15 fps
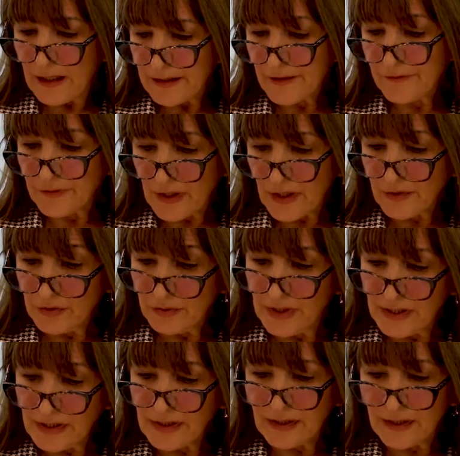if not
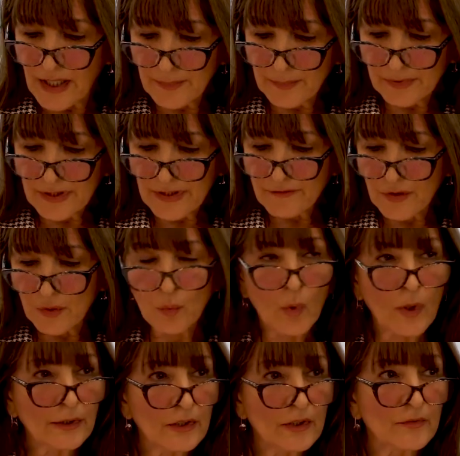unique, I believe that
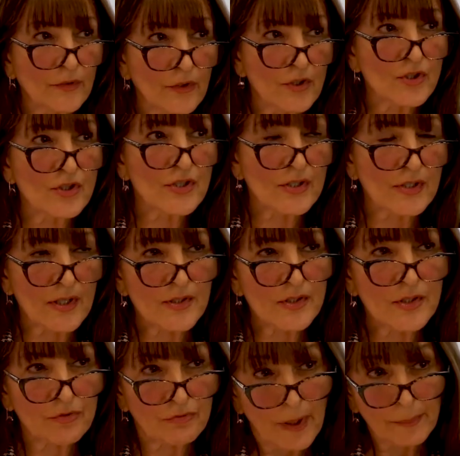what Convergence does
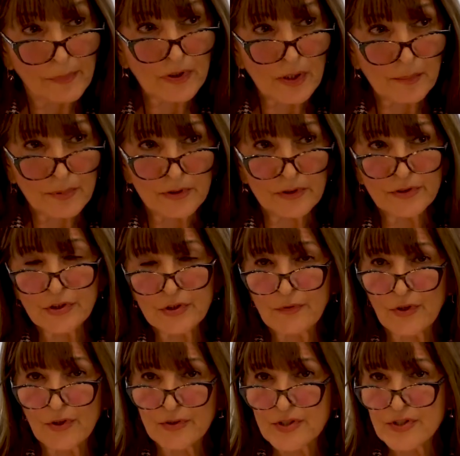is replicable, and you've
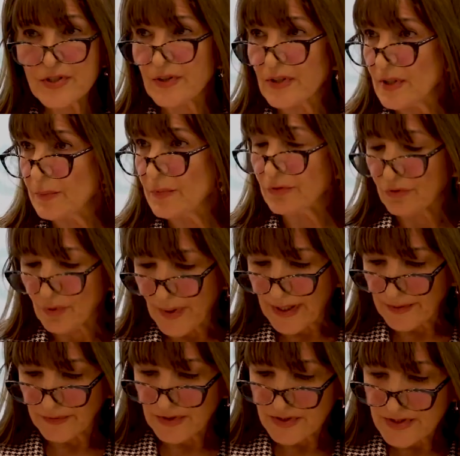heard this theme
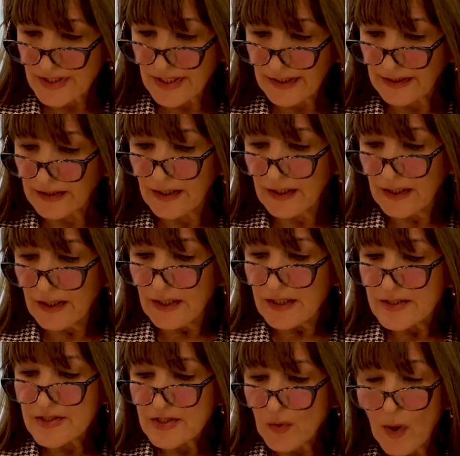throughout the day.
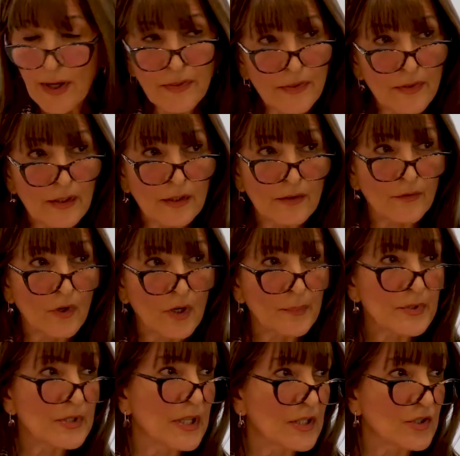And so I think of our
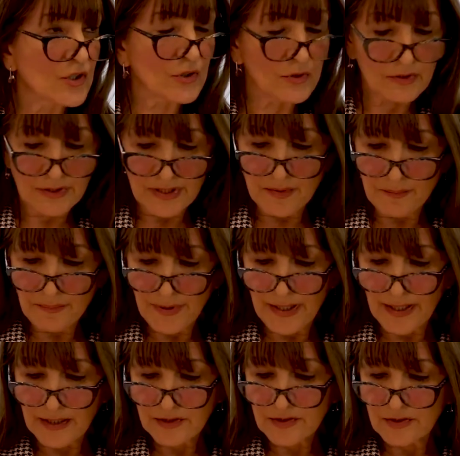potential
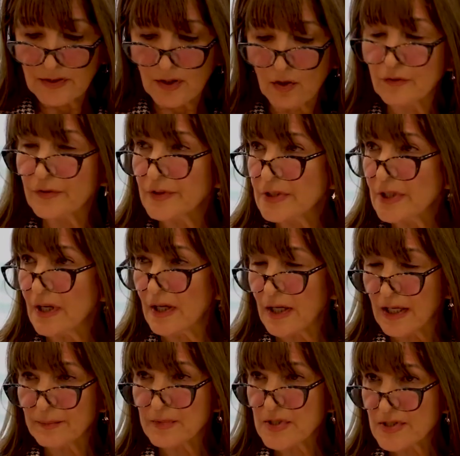impact over
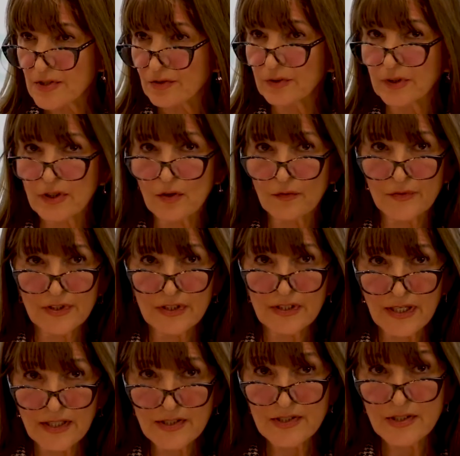time, and certainly over the
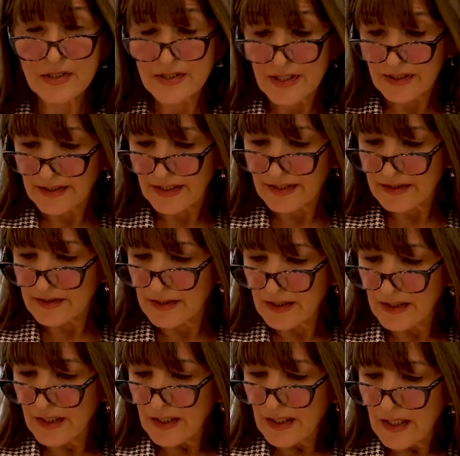next decade,
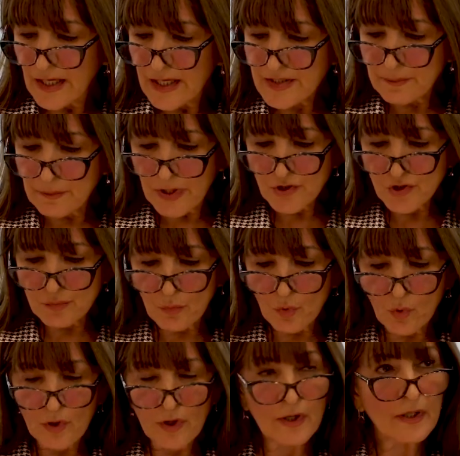as much
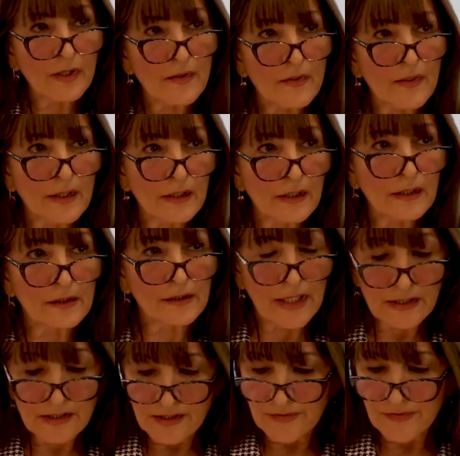more than the
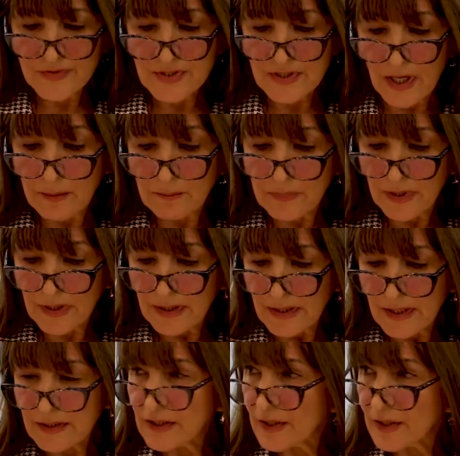collective sum and